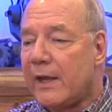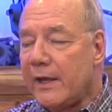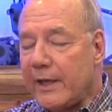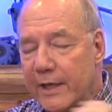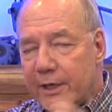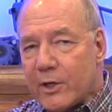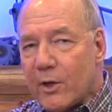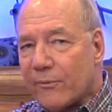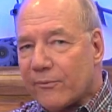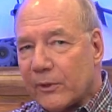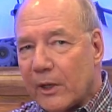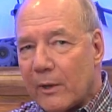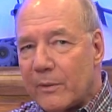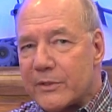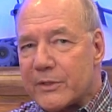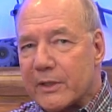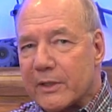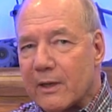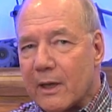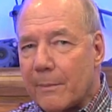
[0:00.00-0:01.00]
EcoFlow
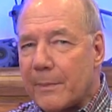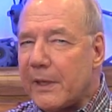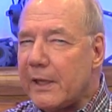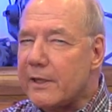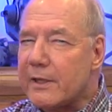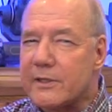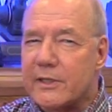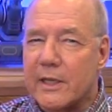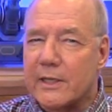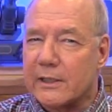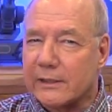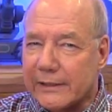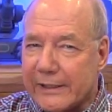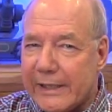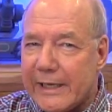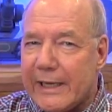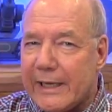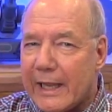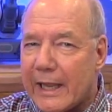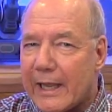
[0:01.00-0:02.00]
is a company that's on the
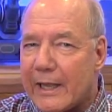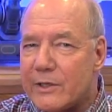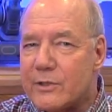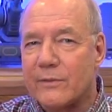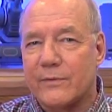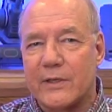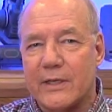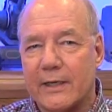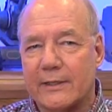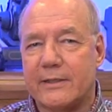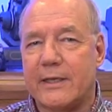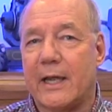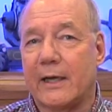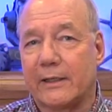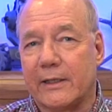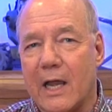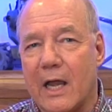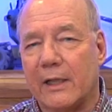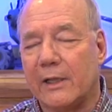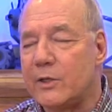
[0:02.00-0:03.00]
leading edge of the
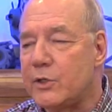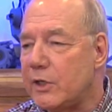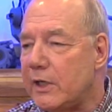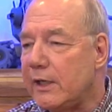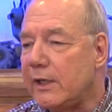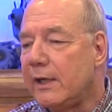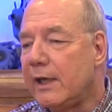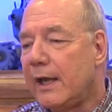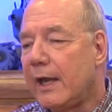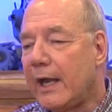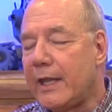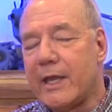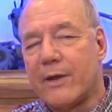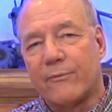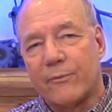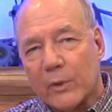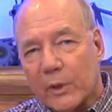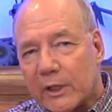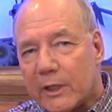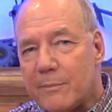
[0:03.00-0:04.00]
technology, and
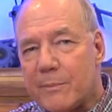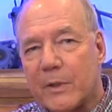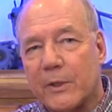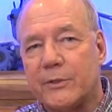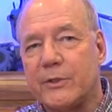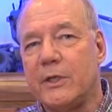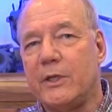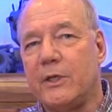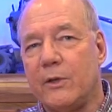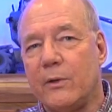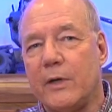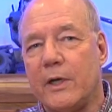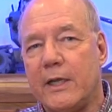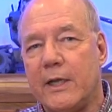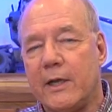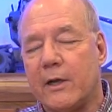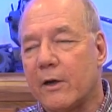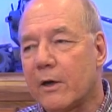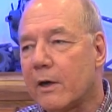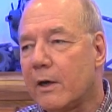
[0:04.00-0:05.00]
they've really built a unit
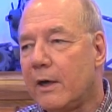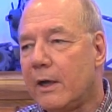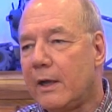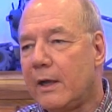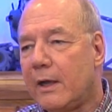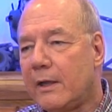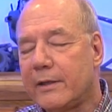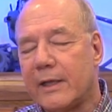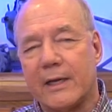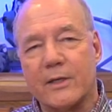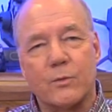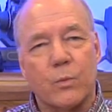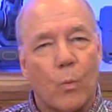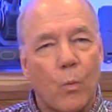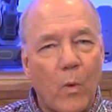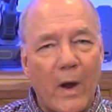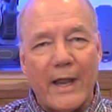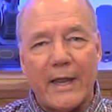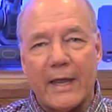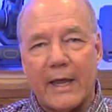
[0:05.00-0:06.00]
here that is
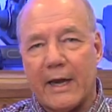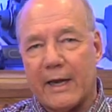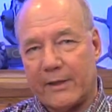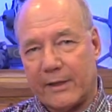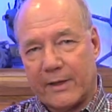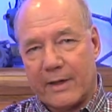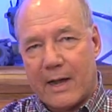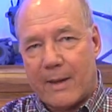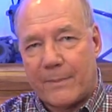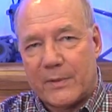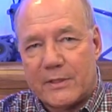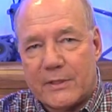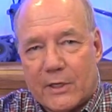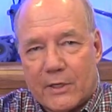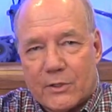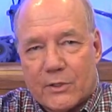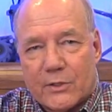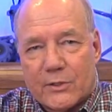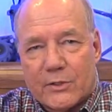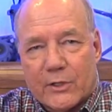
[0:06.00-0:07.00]
way ahead of the
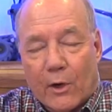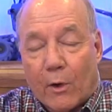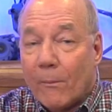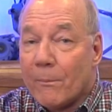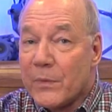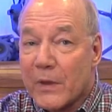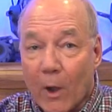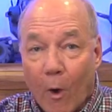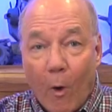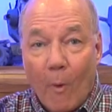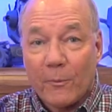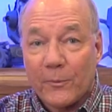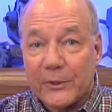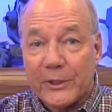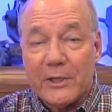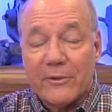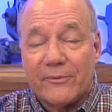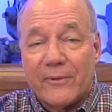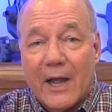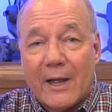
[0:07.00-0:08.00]
competition. So hopefully
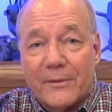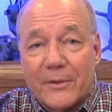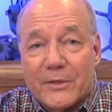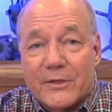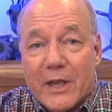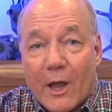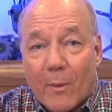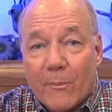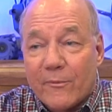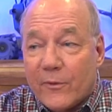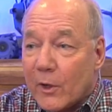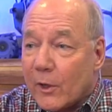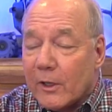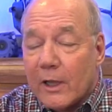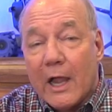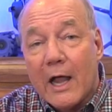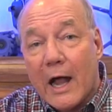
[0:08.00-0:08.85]
you found this helpful.